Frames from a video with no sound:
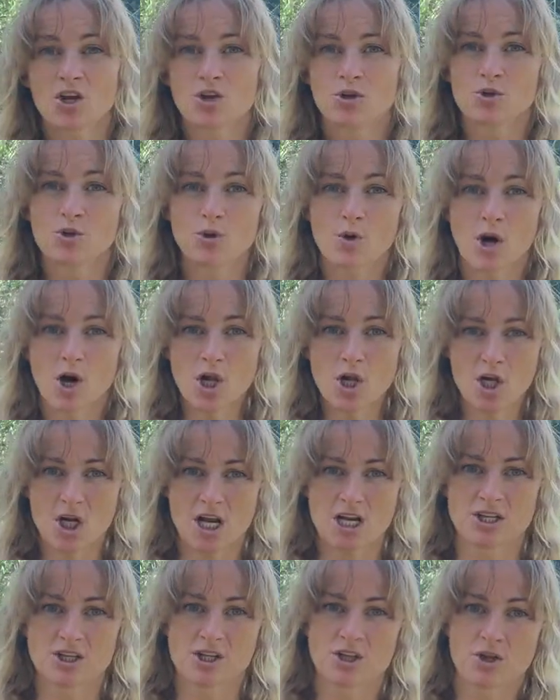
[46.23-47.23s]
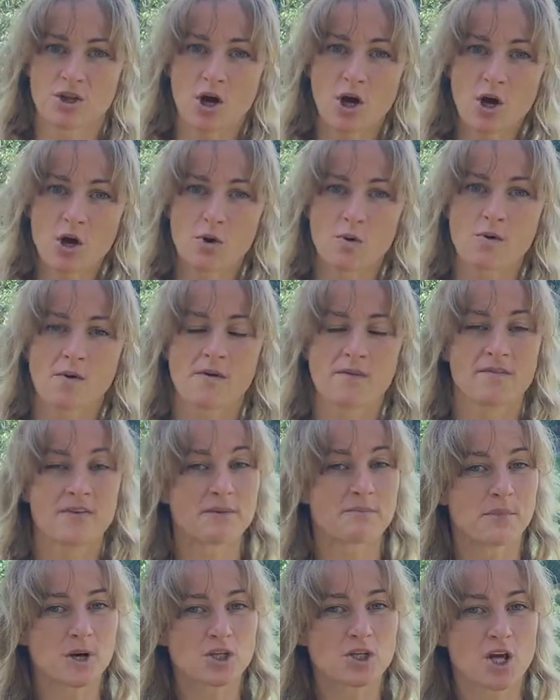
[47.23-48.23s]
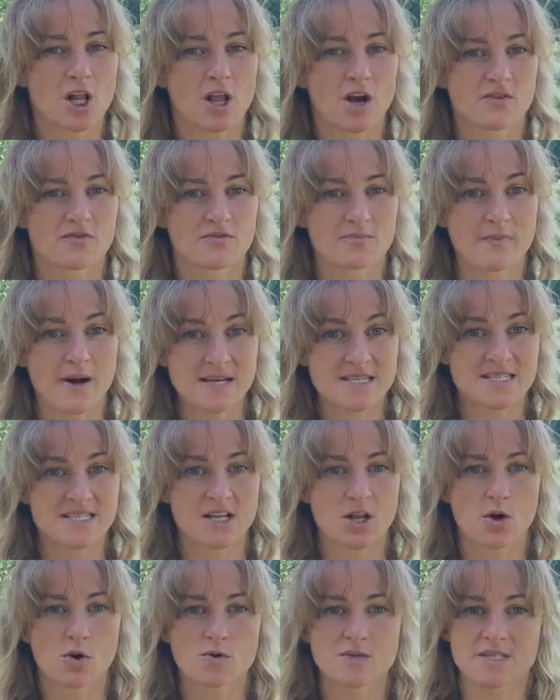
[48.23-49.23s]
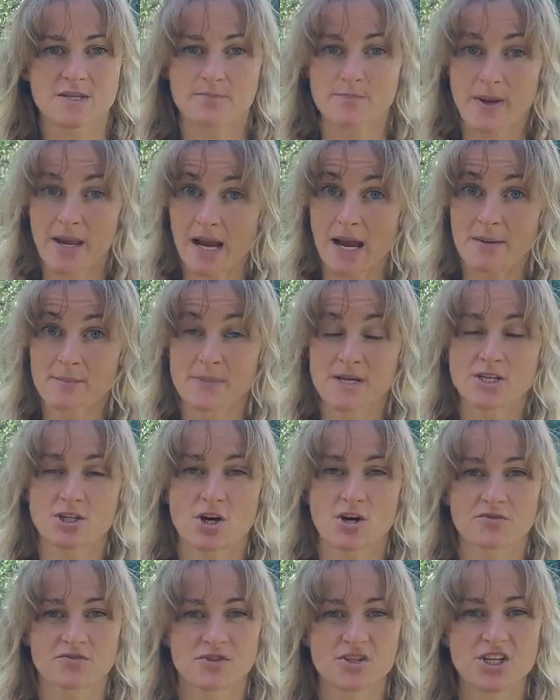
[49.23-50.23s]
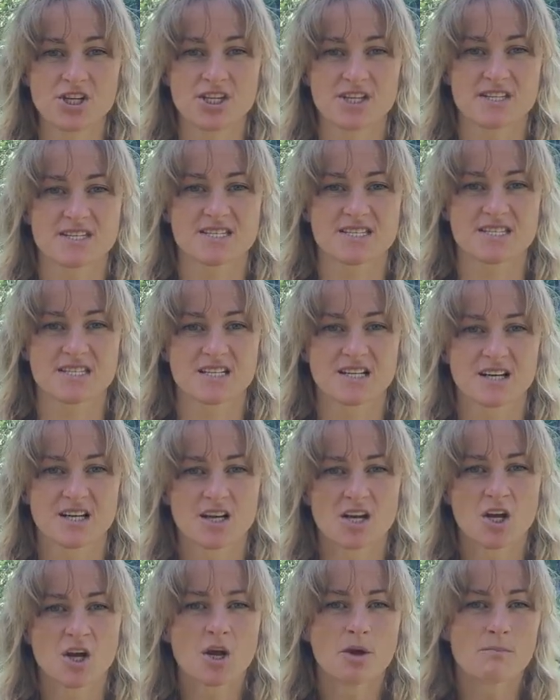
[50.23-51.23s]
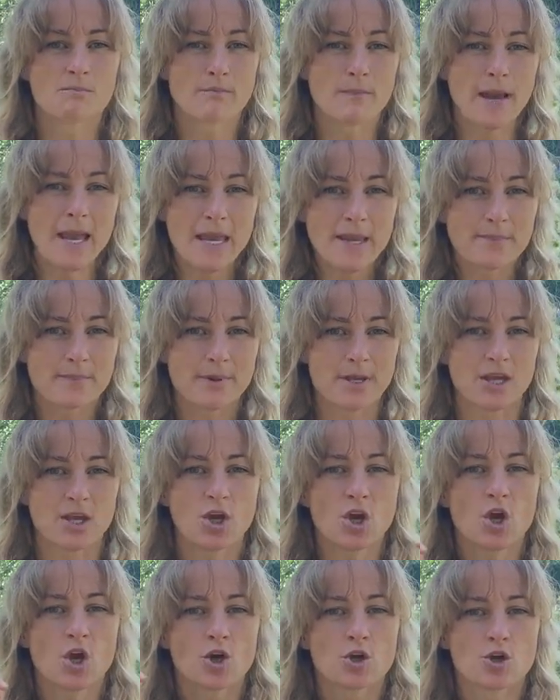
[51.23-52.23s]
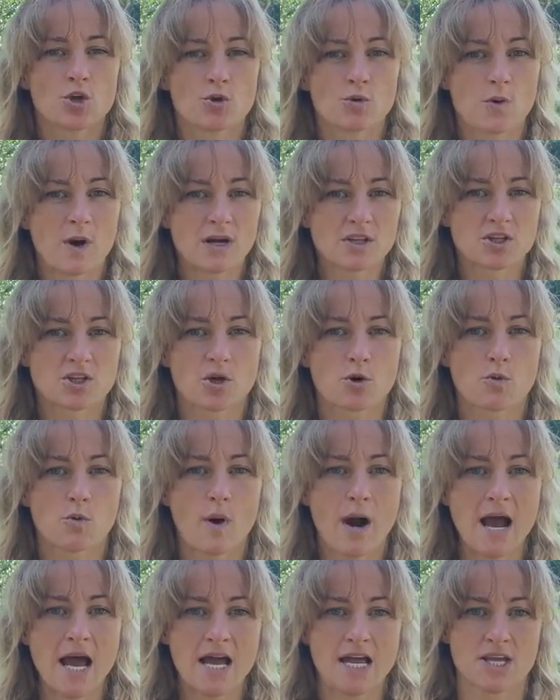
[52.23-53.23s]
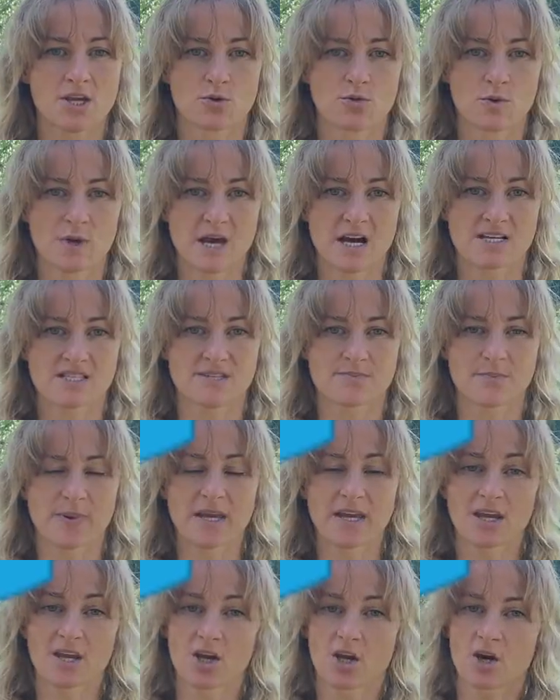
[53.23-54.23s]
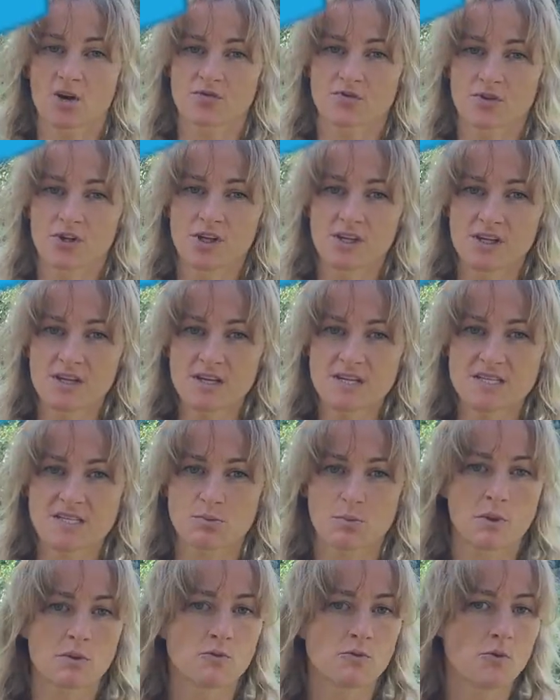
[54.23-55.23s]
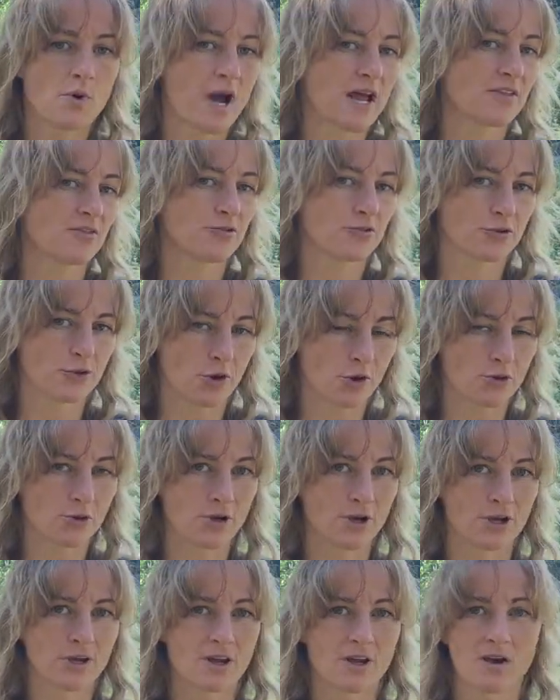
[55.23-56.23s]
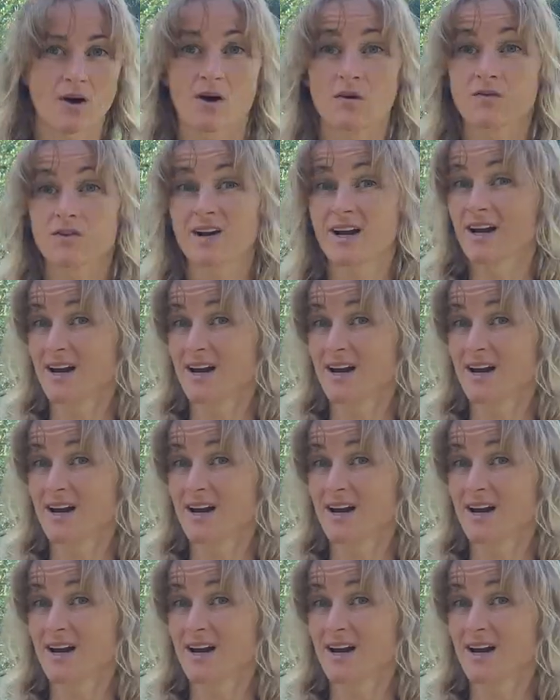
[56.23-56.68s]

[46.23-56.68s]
You already know the model of Maslow's pyramid of needs. Maybe you wonder why we are speaking of needs when we are talking of